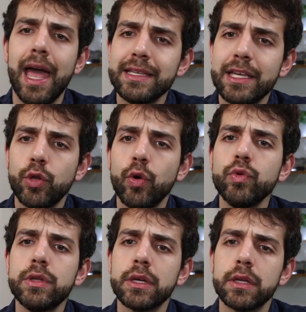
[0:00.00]
As I
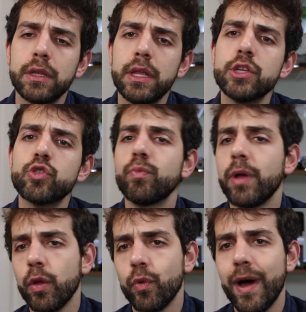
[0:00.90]
told, this
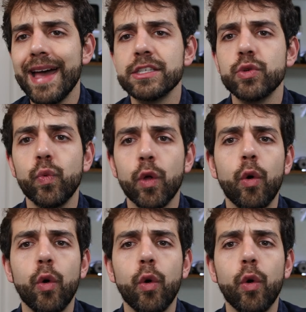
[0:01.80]
UmbrelOS will